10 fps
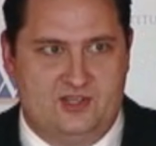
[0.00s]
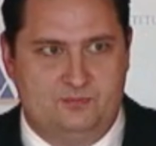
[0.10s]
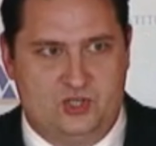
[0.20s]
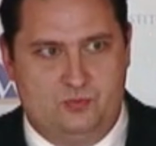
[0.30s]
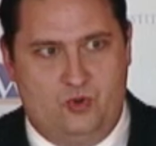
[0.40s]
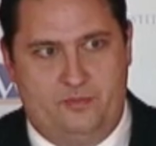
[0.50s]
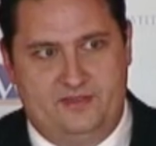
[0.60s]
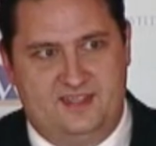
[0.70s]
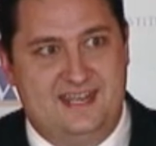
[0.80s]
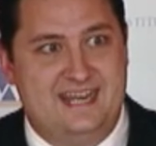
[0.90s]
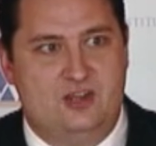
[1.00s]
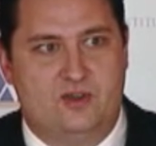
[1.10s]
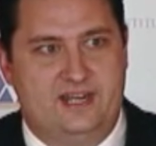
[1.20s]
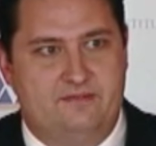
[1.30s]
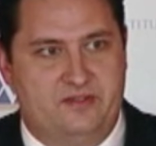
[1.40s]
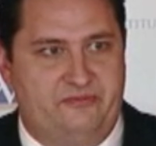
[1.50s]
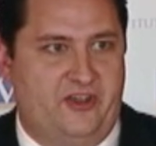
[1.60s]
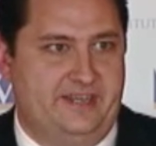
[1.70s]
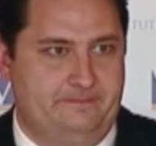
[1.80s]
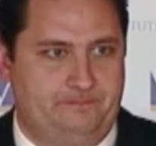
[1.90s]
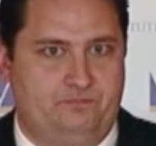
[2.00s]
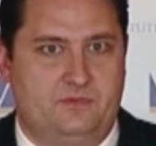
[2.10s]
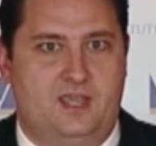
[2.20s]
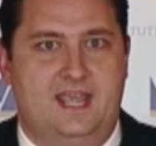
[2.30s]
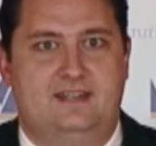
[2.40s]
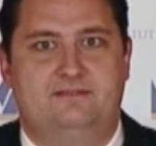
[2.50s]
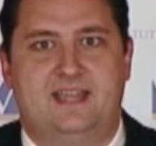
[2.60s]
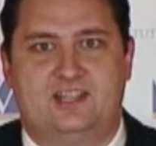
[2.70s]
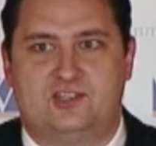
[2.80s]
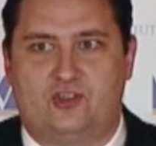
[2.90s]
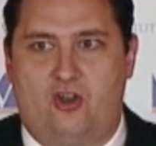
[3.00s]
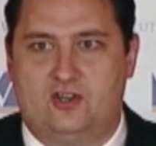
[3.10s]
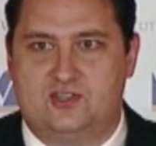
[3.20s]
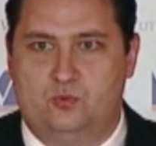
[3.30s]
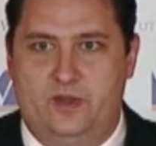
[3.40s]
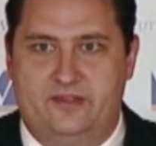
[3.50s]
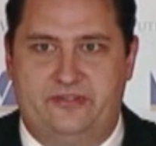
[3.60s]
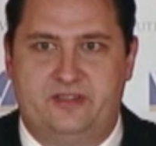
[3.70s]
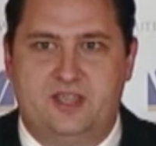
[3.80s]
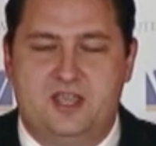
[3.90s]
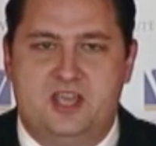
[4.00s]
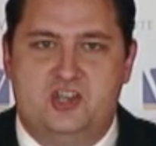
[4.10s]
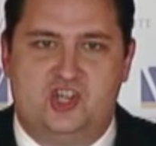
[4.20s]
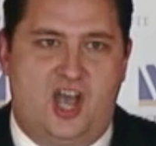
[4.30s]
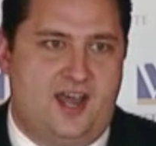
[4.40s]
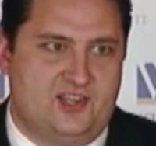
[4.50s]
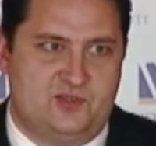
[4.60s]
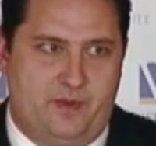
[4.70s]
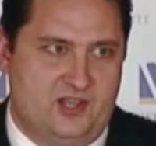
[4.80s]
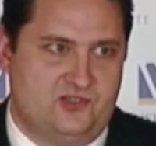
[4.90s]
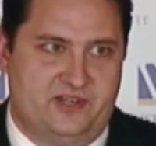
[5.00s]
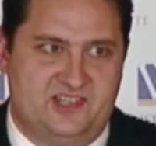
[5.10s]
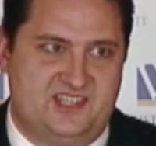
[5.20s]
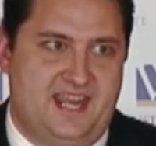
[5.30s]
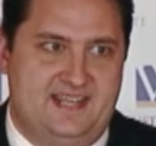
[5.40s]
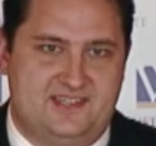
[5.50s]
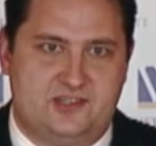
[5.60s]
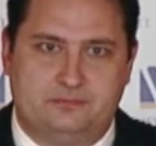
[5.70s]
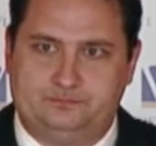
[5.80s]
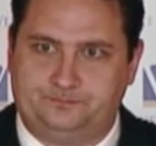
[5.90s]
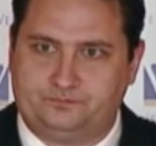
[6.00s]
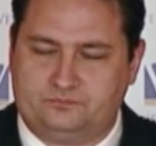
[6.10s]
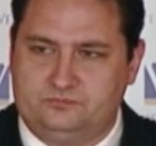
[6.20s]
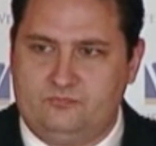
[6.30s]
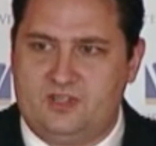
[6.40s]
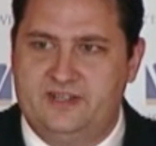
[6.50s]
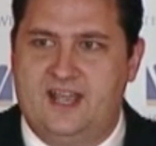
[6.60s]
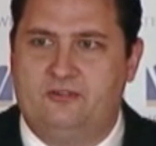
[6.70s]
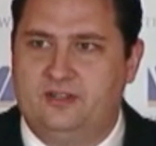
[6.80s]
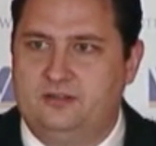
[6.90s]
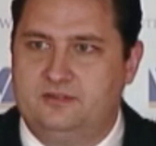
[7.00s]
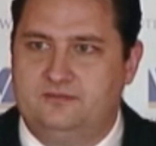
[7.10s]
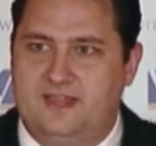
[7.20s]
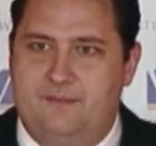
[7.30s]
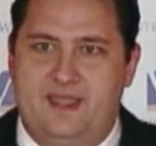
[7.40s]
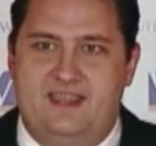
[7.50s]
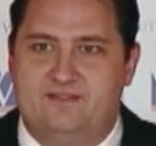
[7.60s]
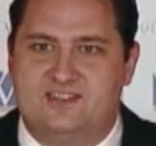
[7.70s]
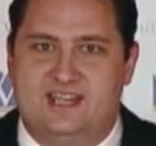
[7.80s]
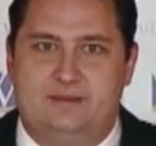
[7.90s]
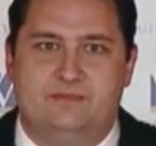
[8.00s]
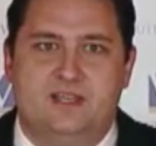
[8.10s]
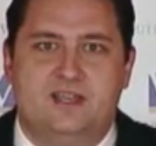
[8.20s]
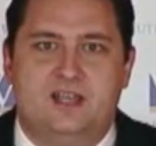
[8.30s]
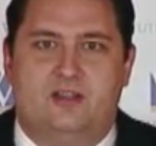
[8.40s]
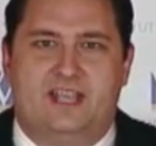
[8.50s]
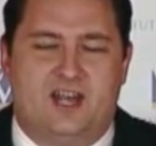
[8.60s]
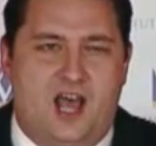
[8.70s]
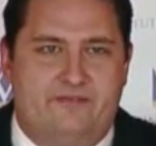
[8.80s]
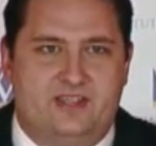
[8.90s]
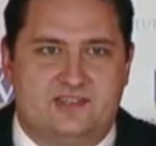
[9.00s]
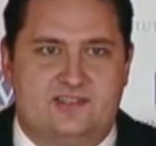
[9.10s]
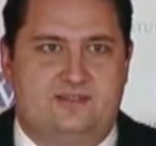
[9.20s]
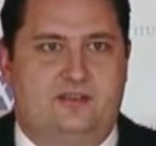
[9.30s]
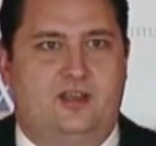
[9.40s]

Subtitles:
is much more about the nitty-gritty of the fight. And that starts with jihadist sponsoring states. Now, that may even seem like an obvious